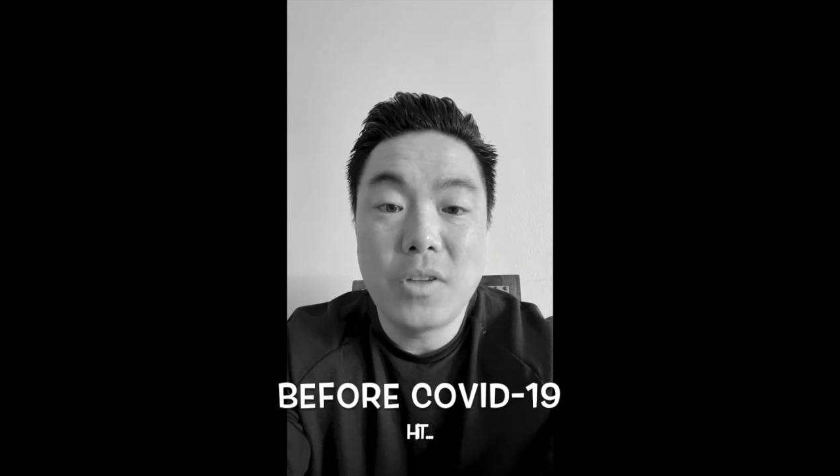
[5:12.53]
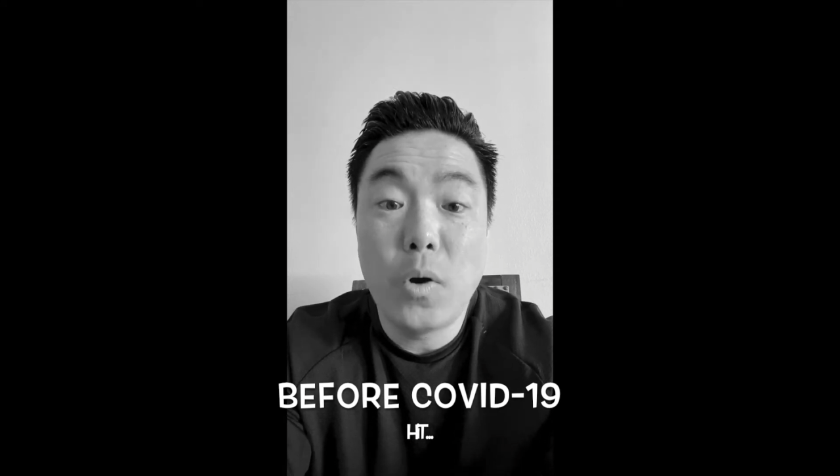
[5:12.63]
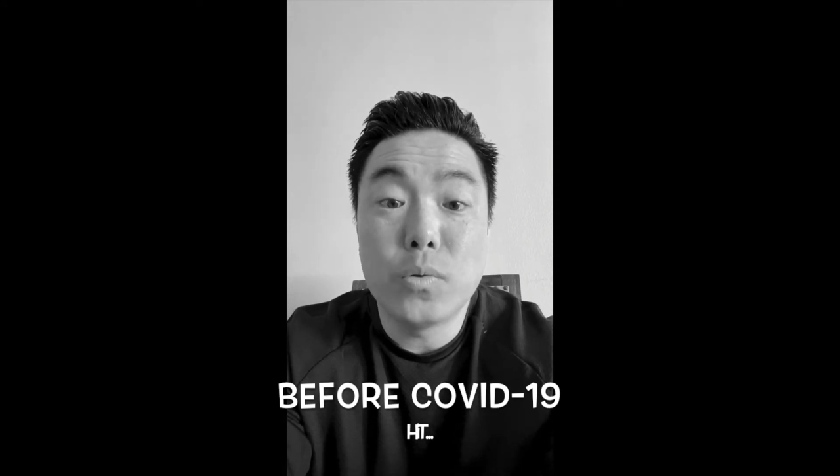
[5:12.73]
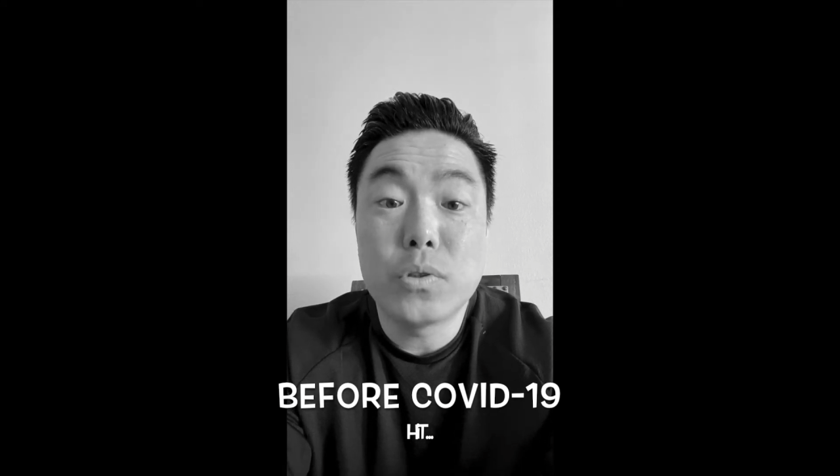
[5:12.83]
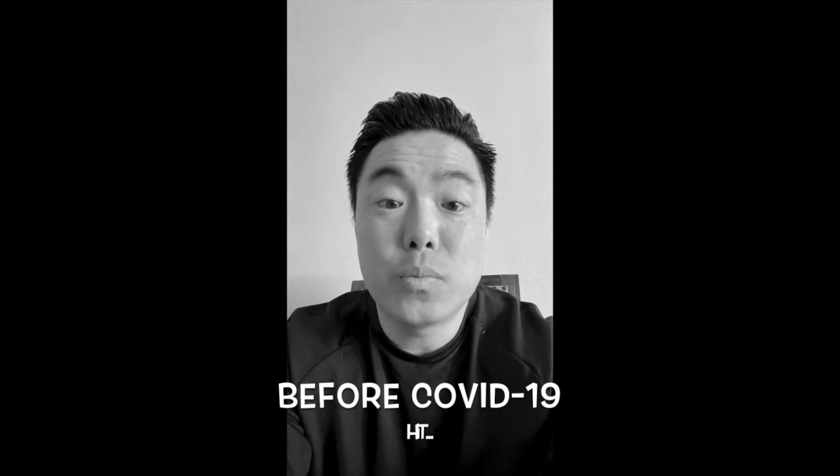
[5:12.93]

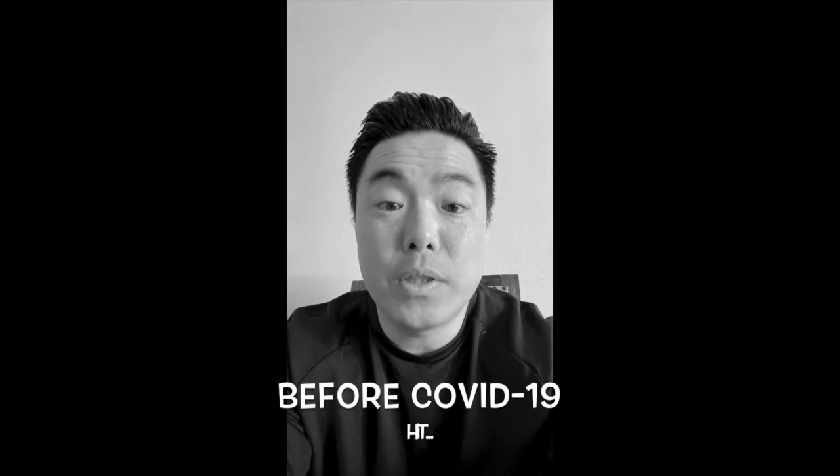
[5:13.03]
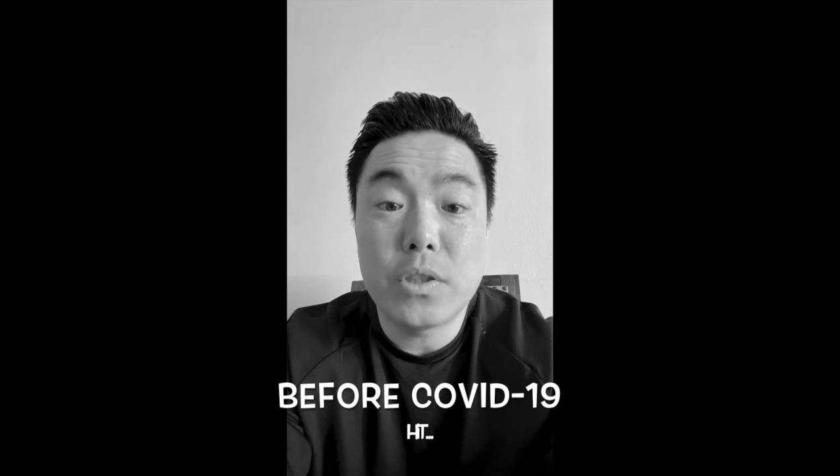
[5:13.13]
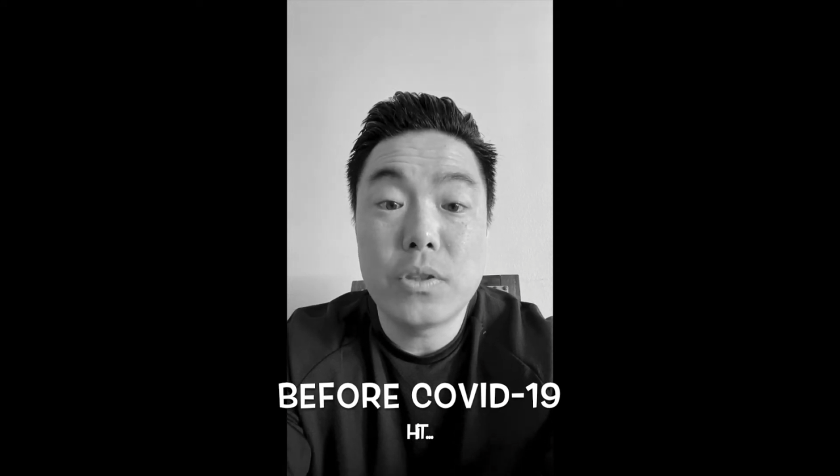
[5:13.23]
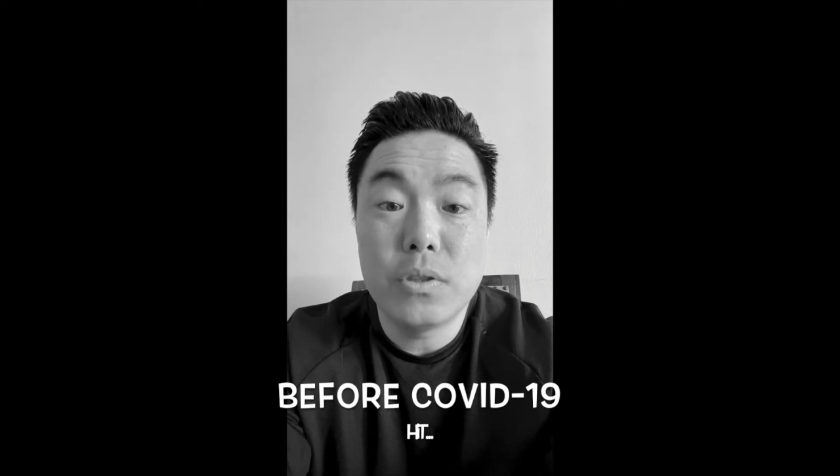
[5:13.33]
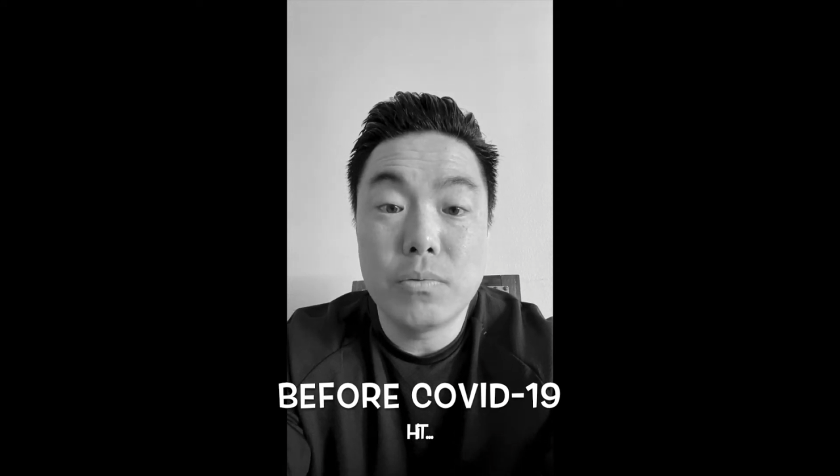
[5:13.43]
Oh,
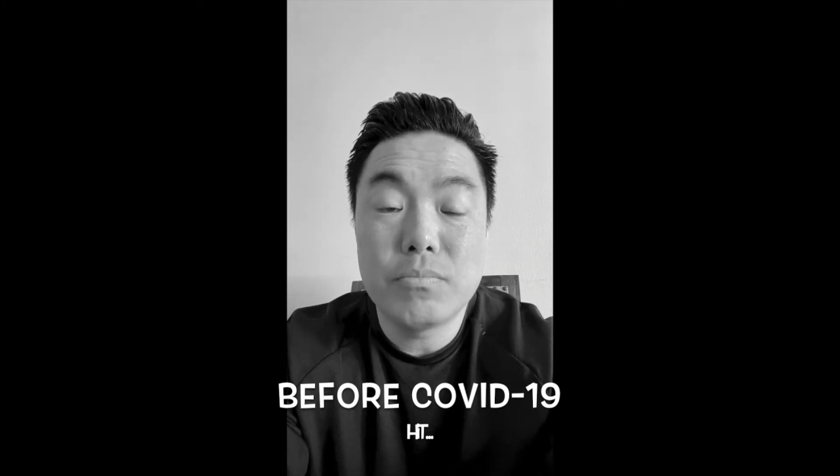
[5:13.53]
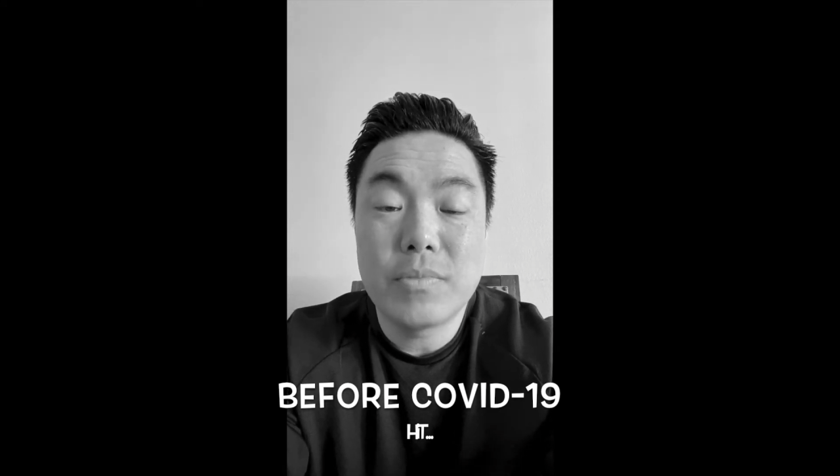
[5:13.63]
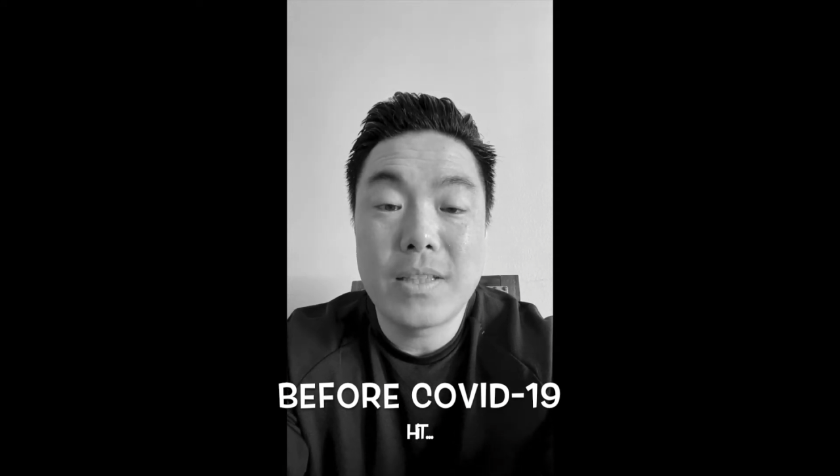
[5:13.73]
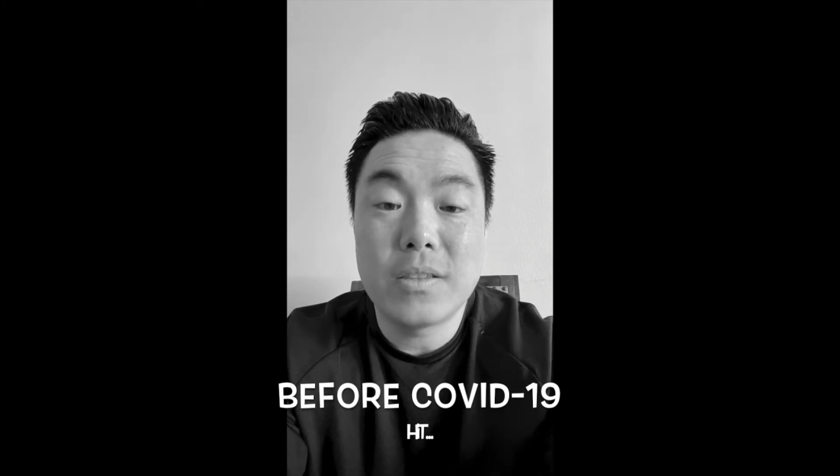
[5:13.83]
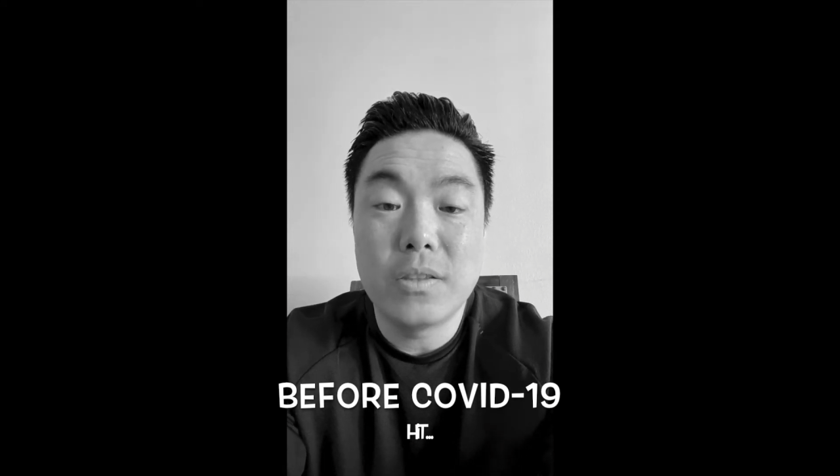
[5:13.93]
Switch too.
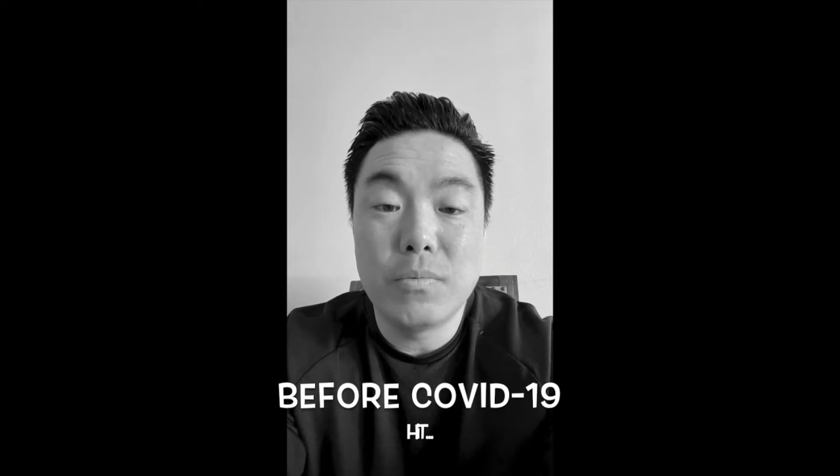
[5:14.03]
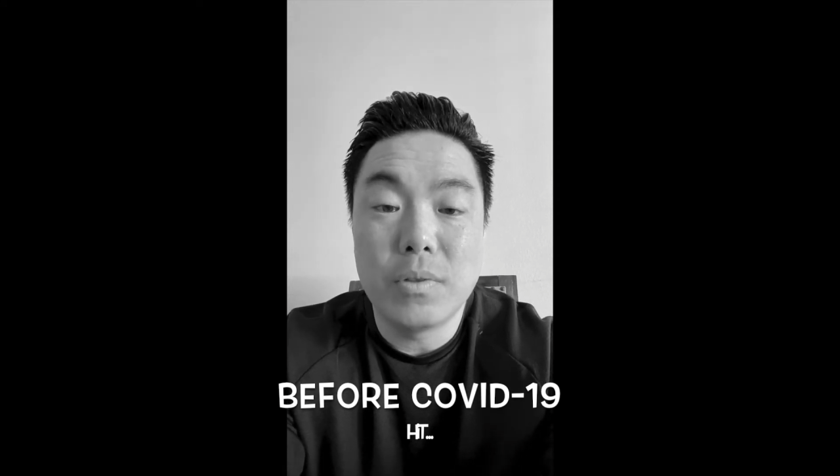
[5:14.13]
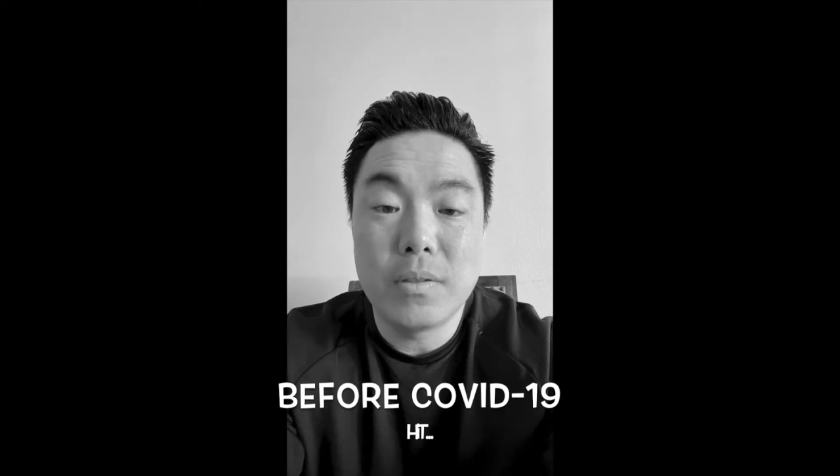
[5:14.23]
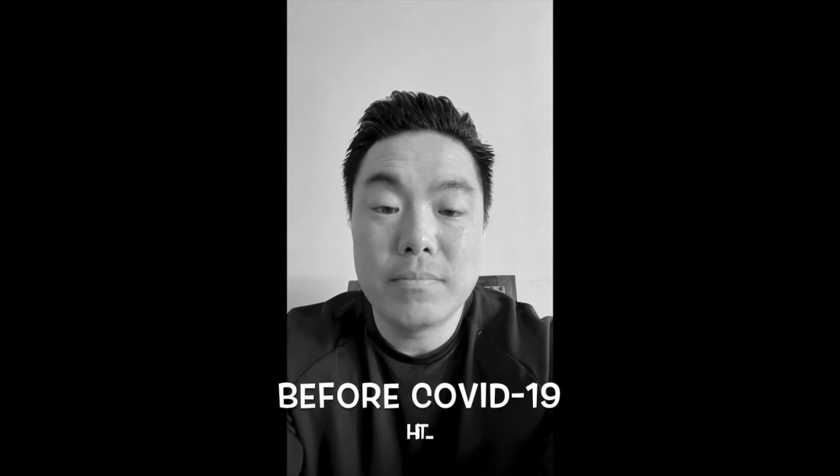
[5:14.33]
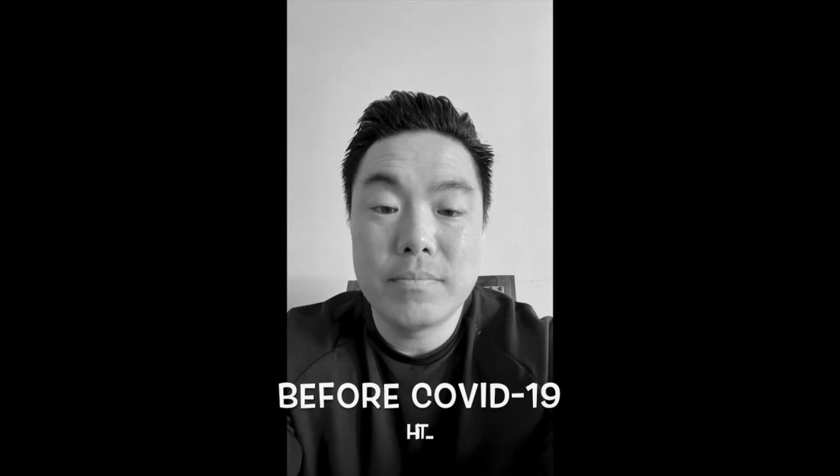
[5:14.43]
That's a good
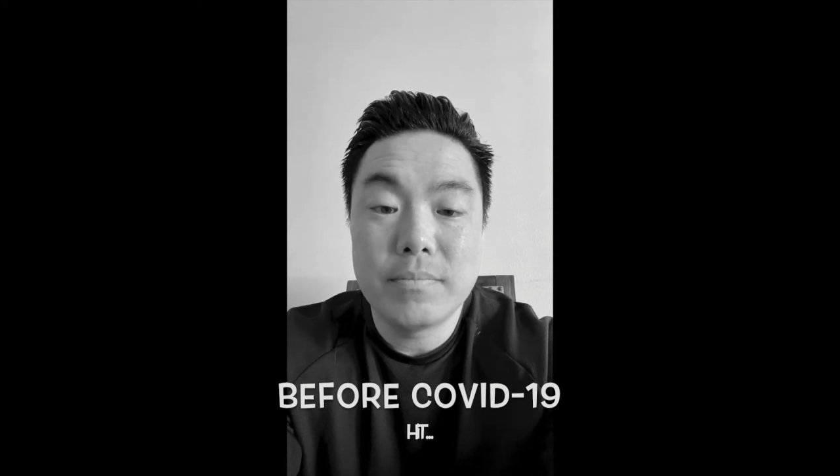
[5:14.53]
one.